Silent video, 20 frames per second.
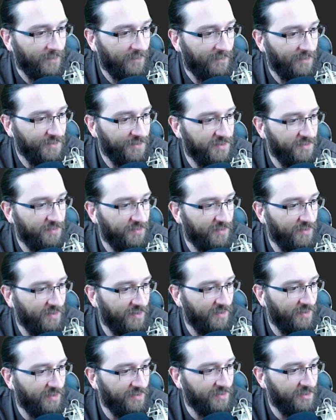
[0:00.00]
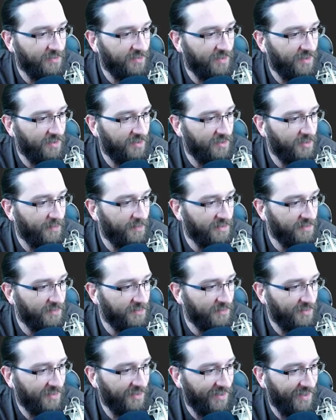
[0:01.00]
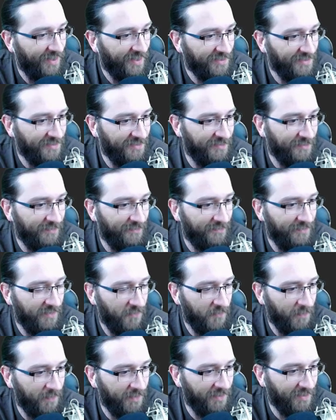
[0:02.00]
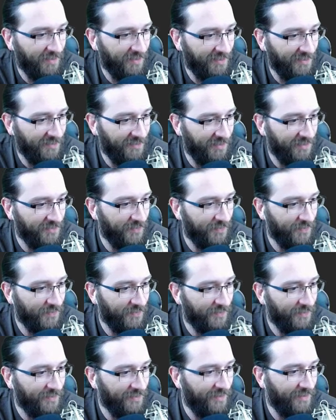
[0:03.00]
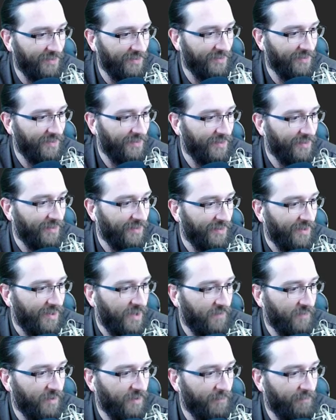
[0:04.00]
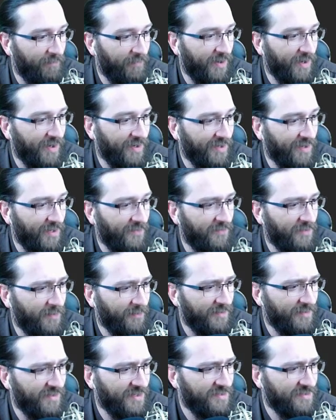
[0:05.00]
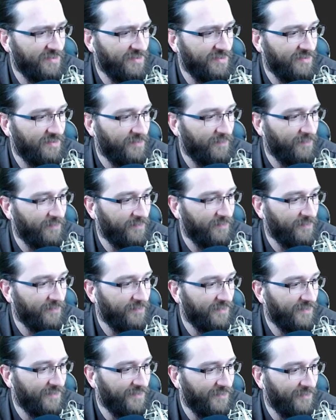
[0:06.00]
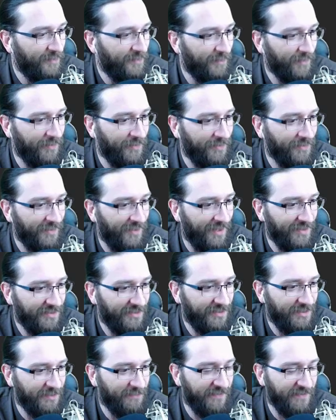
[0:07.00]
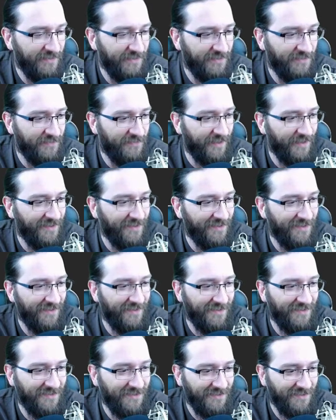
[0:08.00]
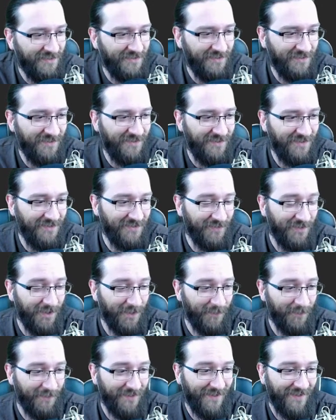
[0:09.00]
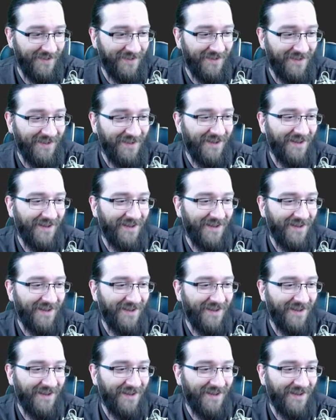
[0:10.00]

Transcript: I just want something I heard about someone trying to get access to a Bureau building in late 2001 while having a pocket knife in their possession. What, am I going to hijack this building and fly into an airplane?